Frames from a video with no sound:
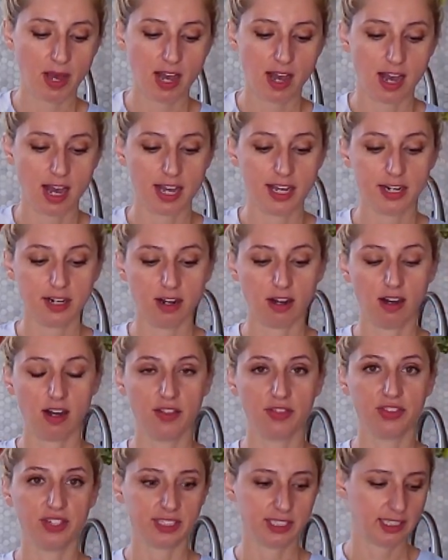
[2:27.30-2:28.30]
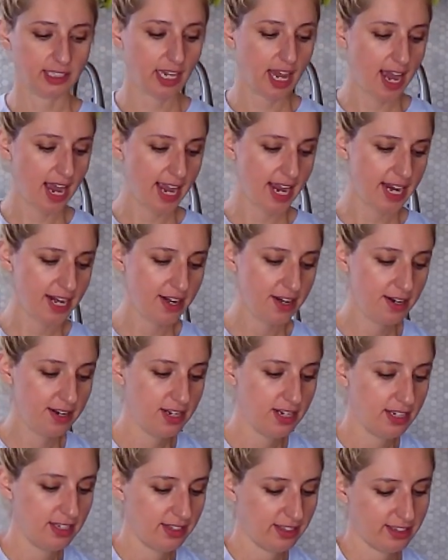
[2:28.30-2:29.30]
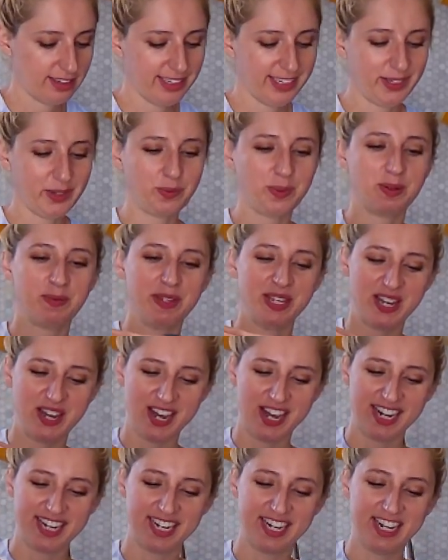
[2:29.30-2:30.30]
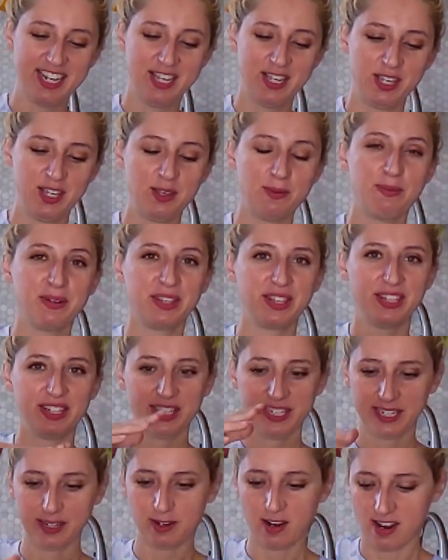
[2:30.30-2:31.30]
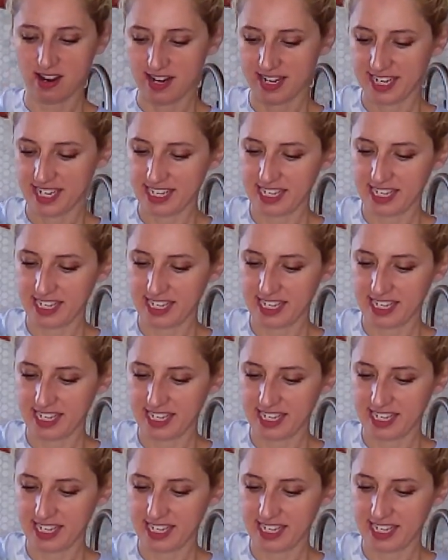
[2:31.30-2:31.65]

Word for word: pod on the side, the lid would be on. You put the lid on